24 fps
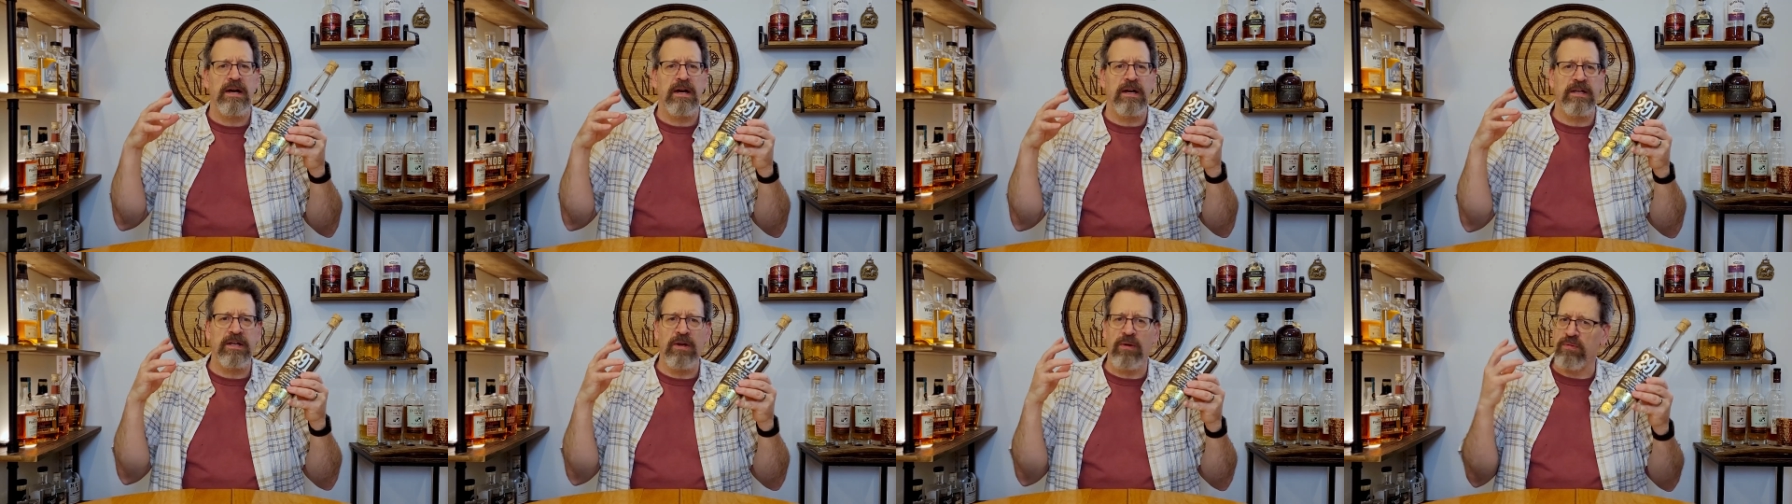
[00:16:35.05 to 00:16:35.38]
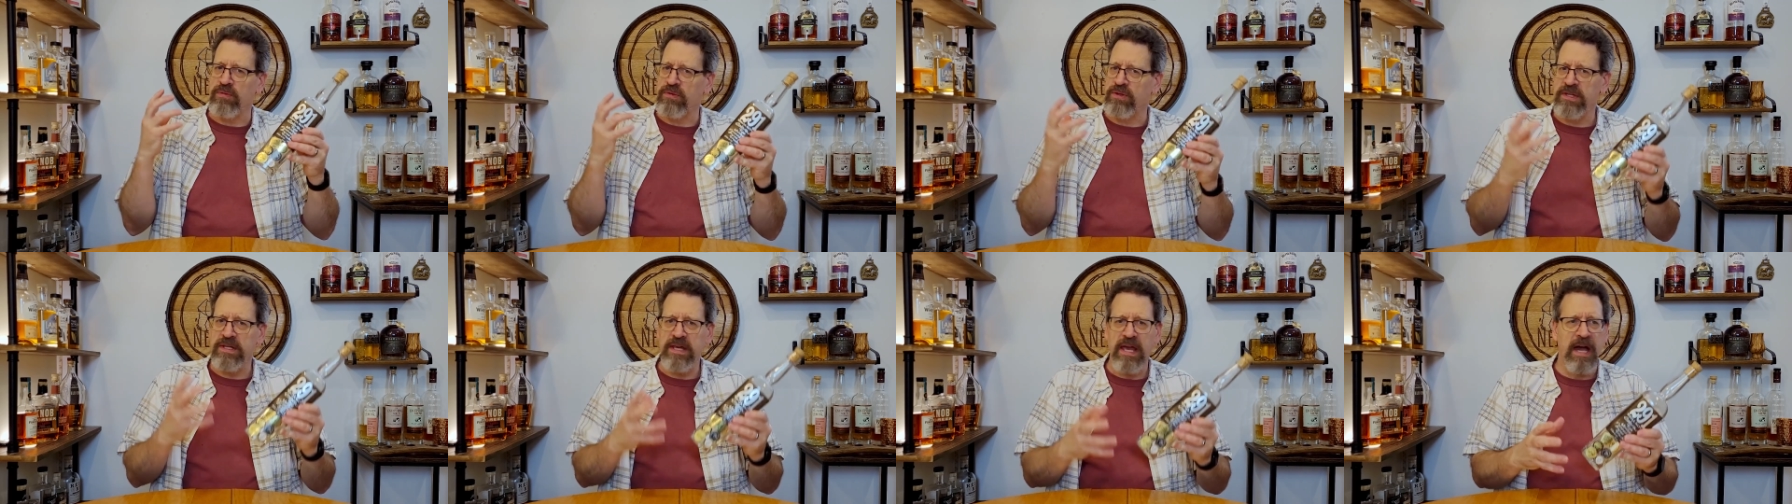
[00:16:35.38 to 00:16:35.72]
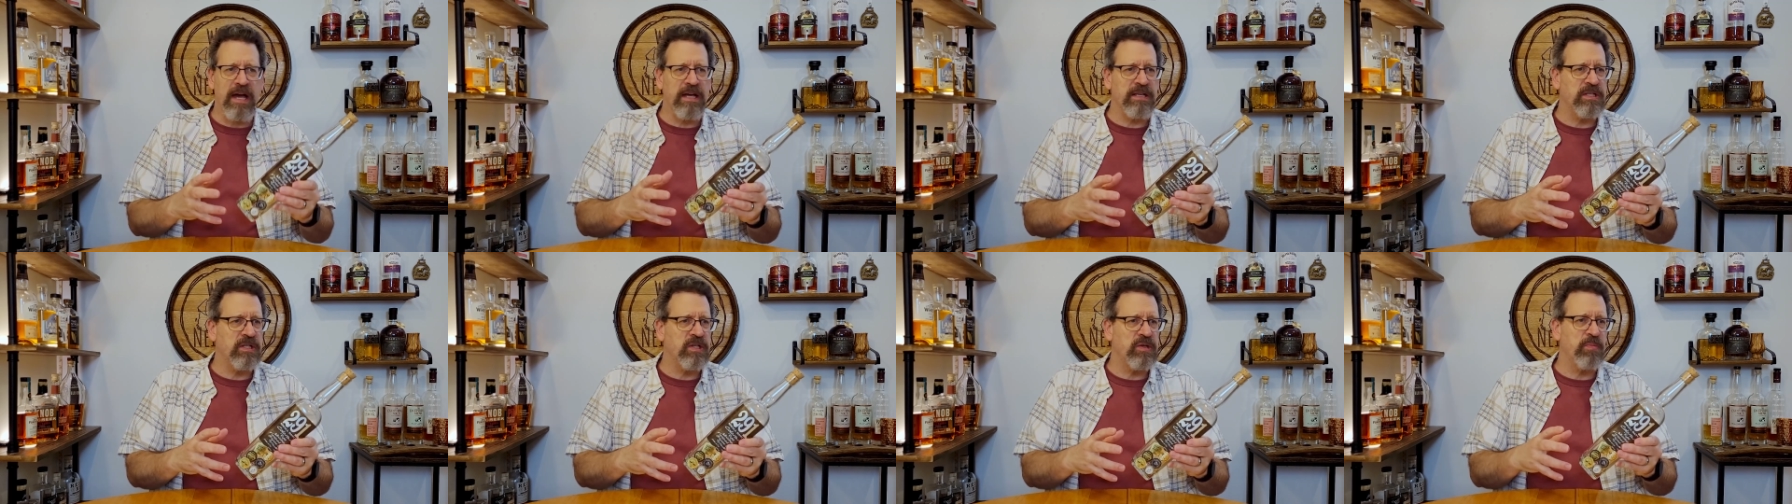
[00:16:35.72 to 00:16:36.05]
you know,
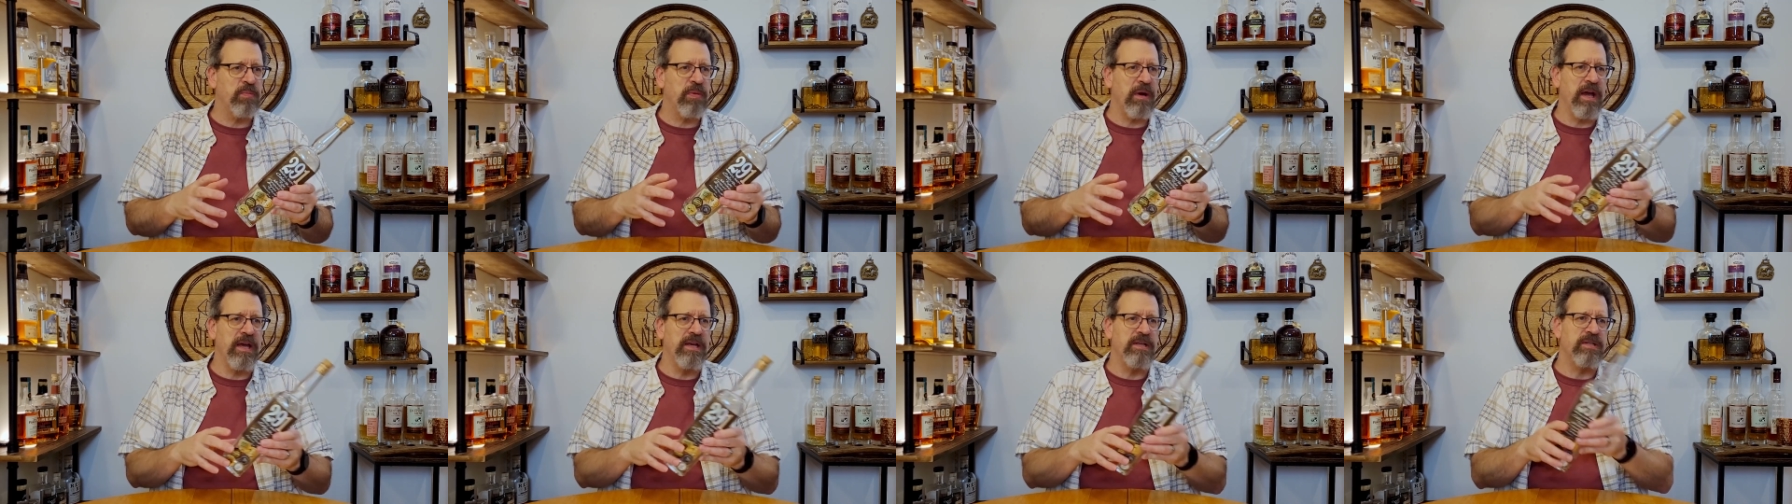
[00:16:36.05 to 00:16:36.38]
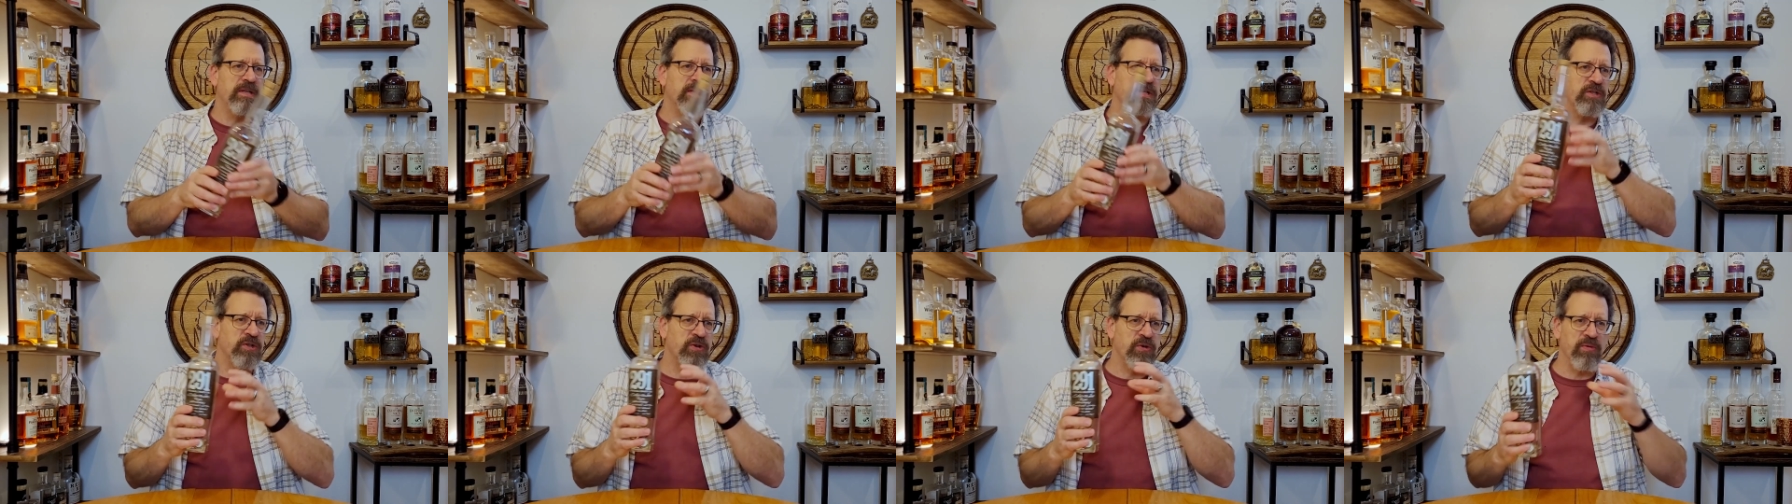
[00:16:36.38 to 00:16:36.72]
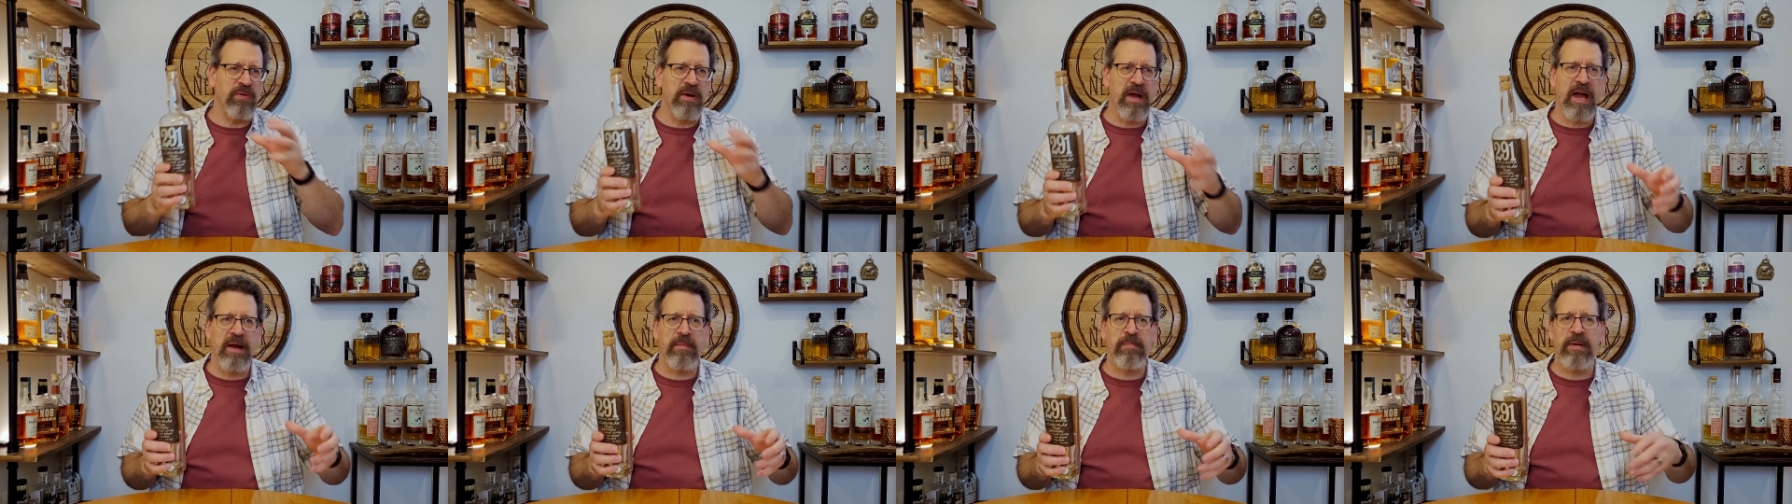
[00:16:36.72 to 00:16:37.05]
yes, spices,
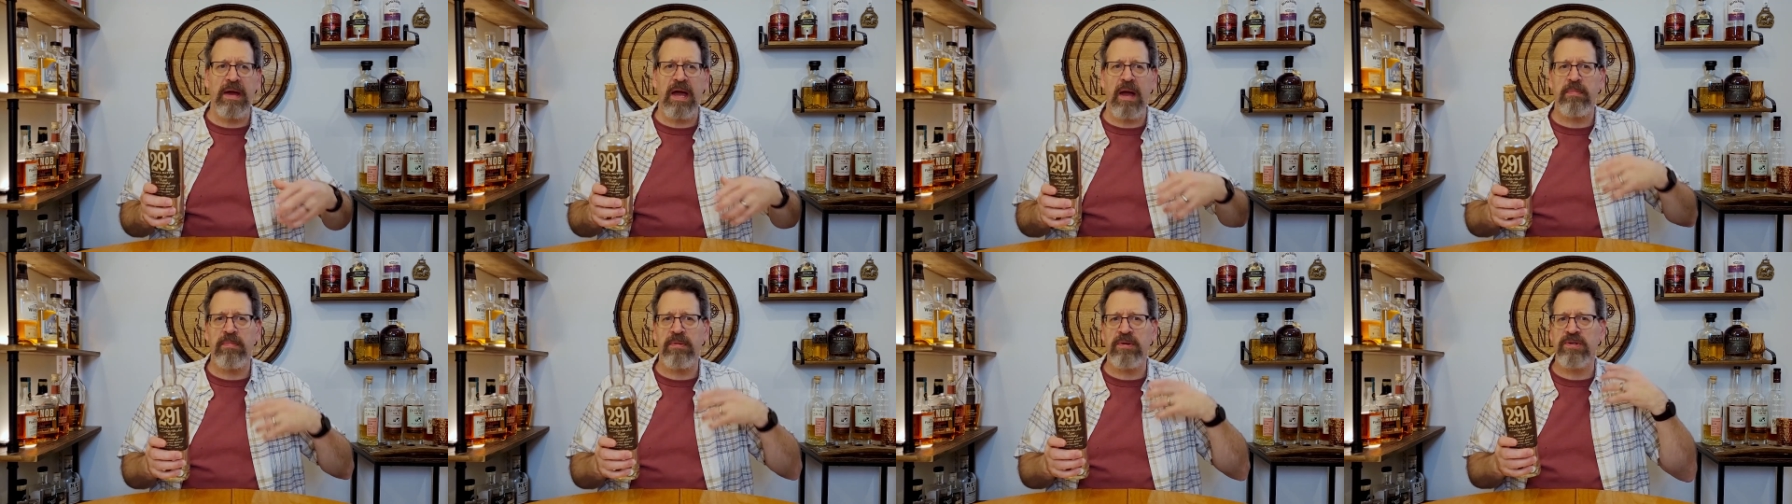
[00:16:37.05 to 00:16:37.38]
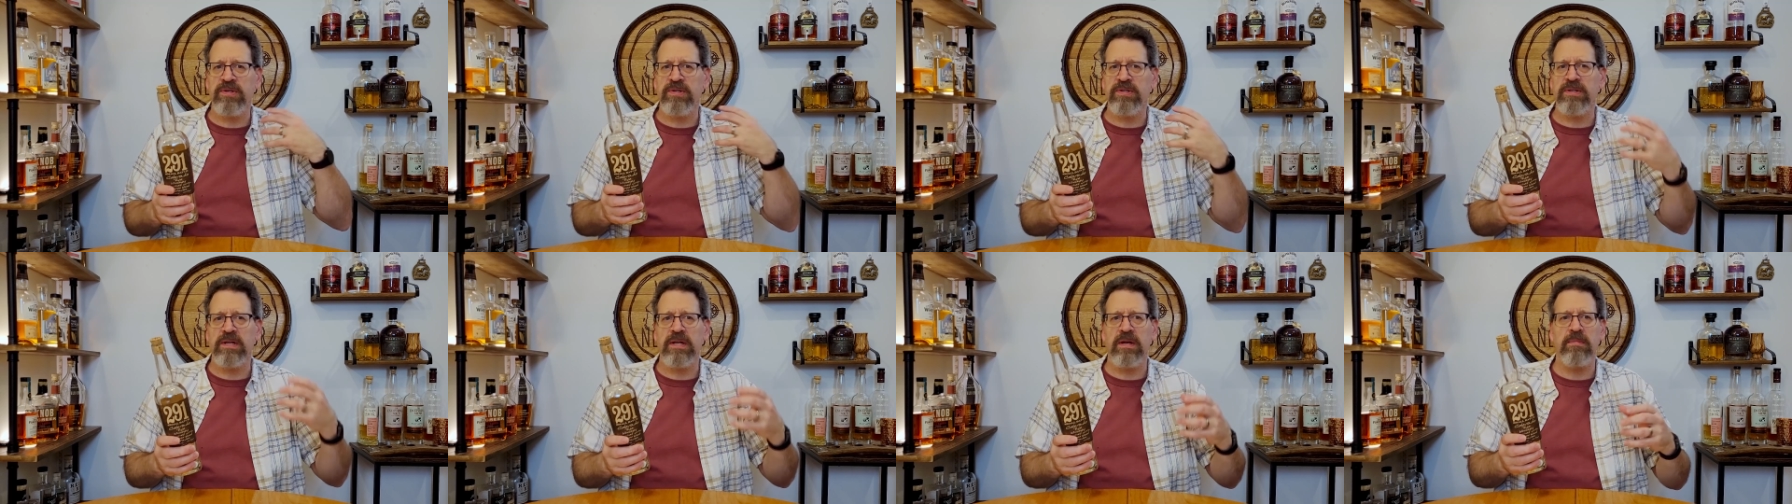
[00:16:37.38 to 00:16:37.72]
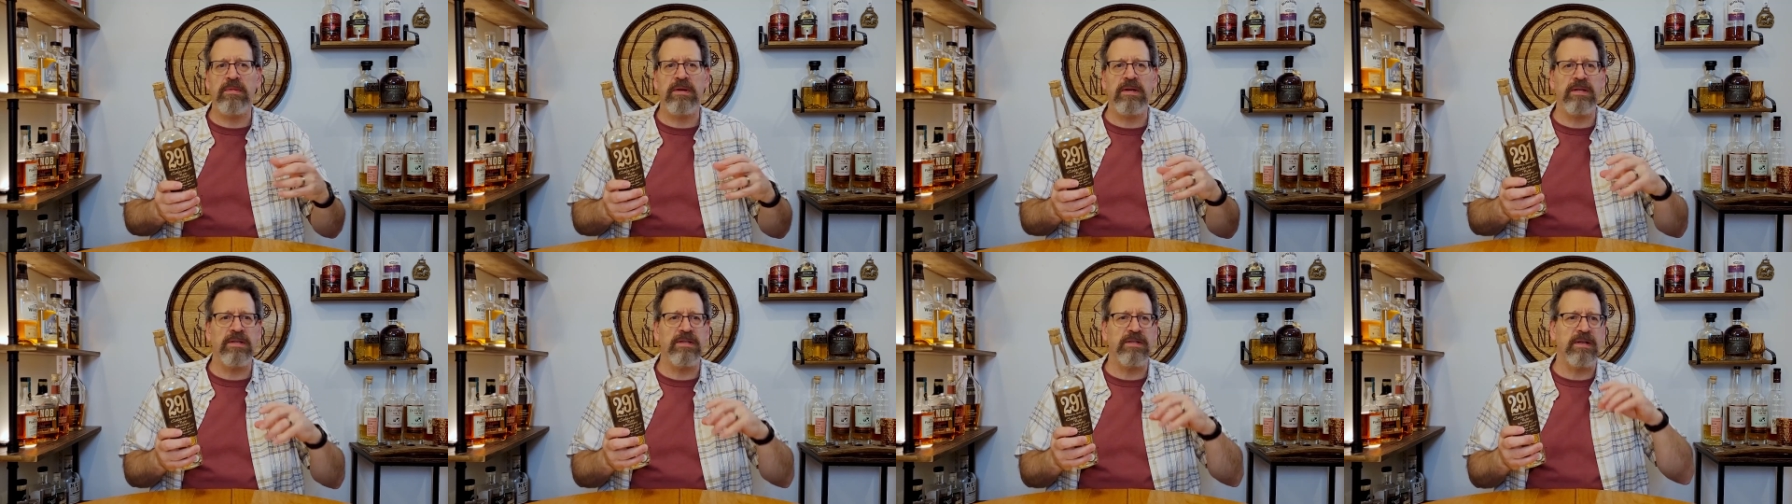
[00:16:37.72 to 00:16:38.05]
cracked pepper,
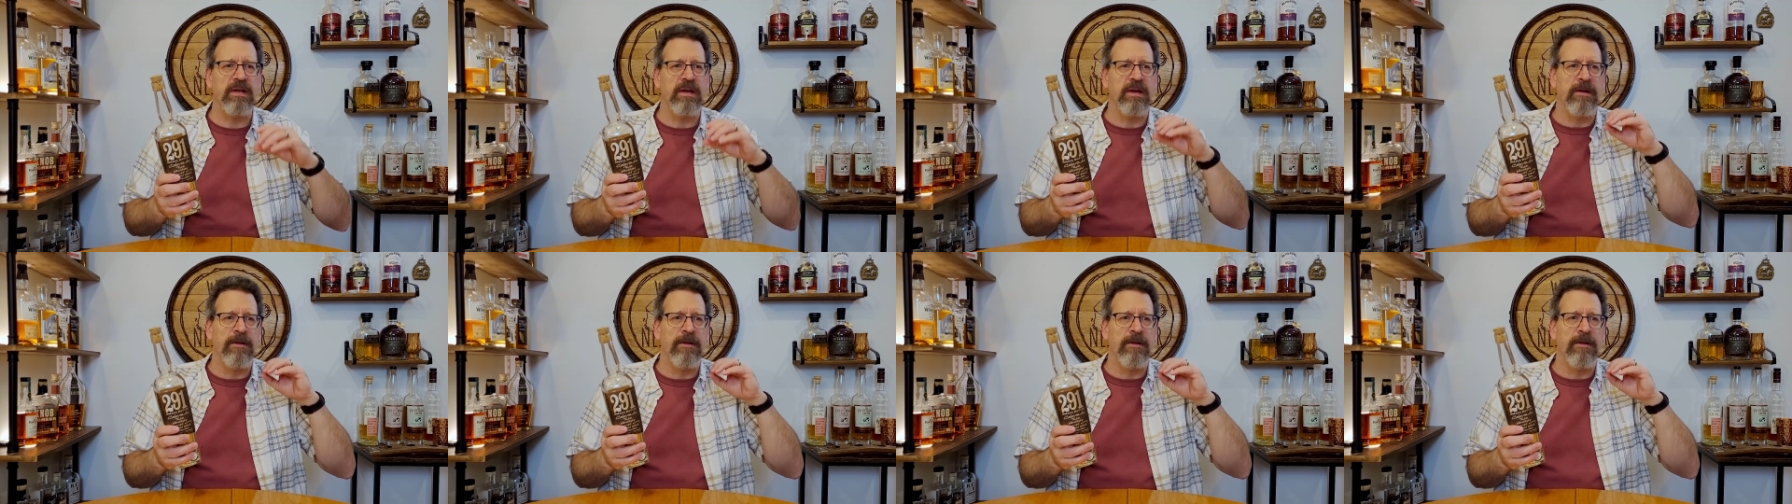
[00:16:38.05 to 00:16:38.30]
cinnamons,